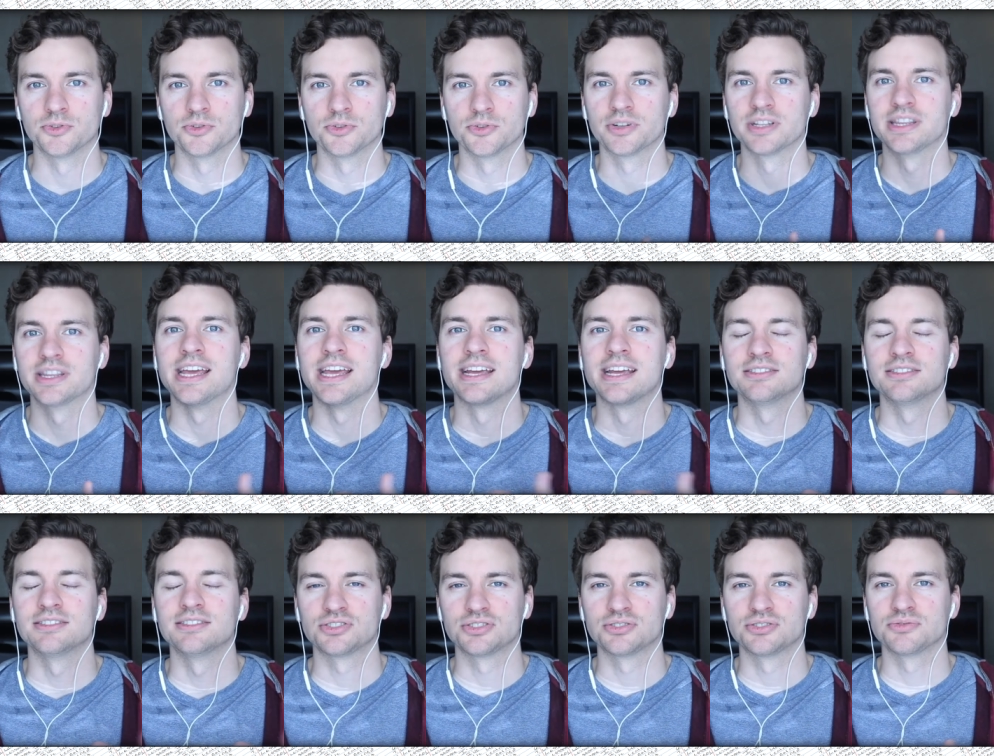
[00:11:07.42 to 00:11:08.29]
and they
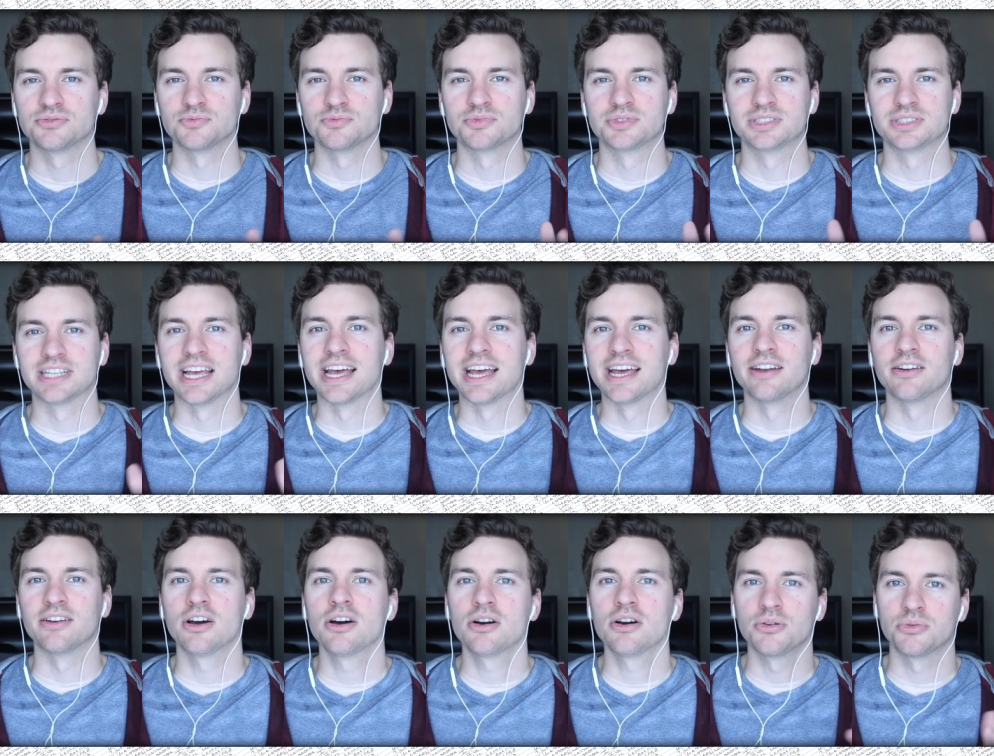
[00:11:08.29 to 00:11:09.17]
said,
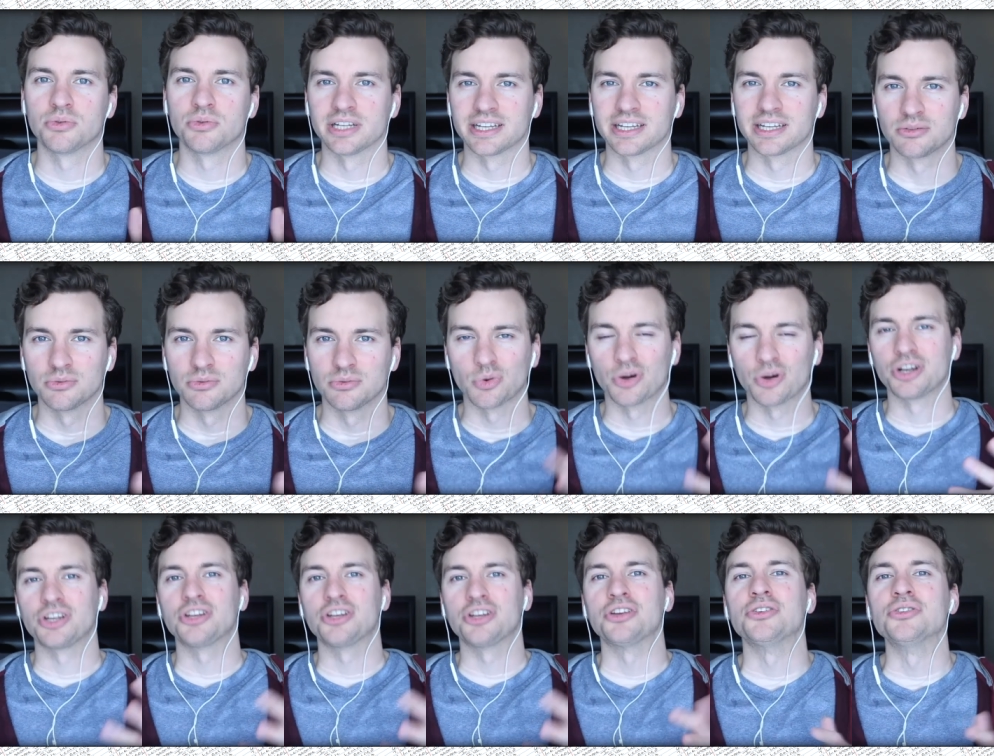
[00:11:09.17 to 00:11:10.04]
"Oh, well, like, what
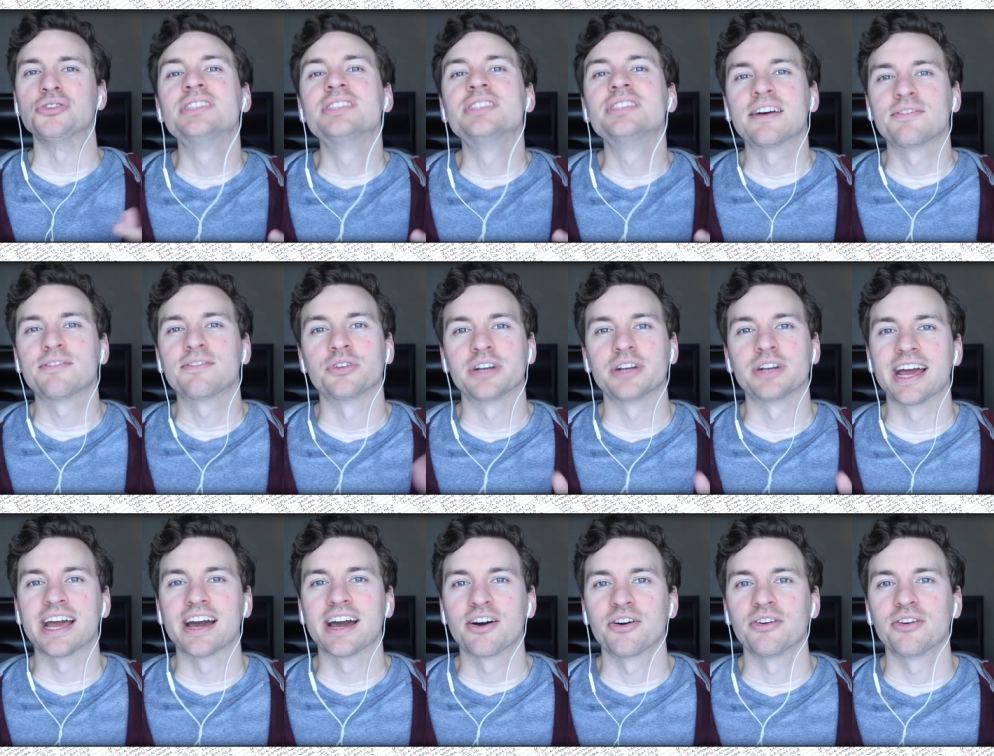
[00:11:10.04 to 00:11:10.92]
do you use that for
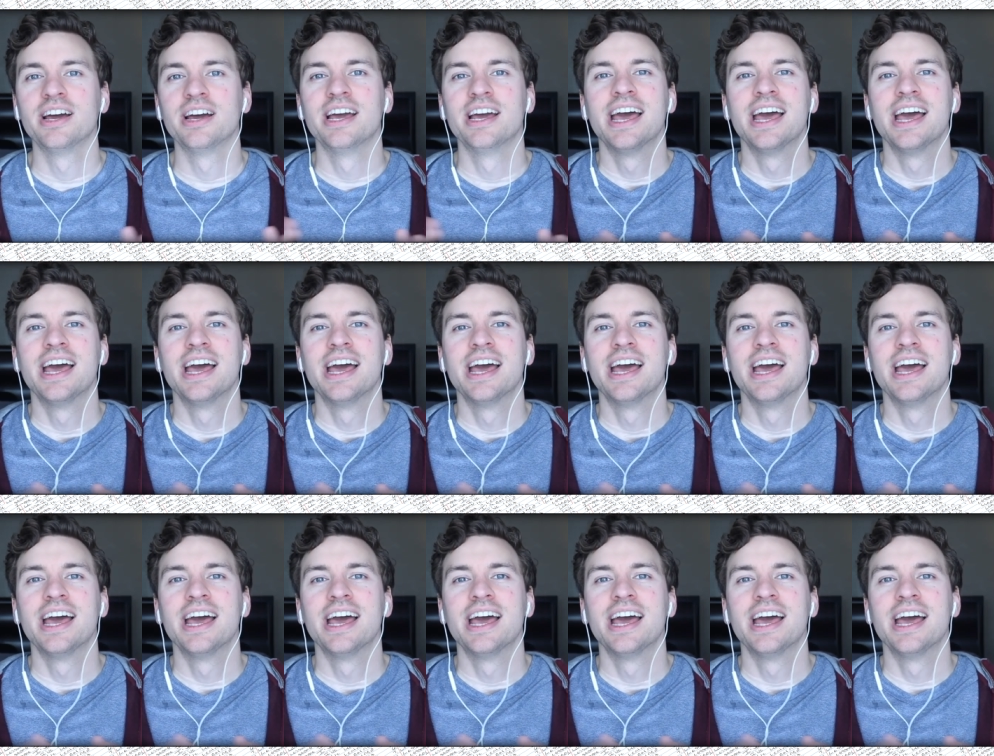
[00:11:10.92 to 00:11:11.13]
now?"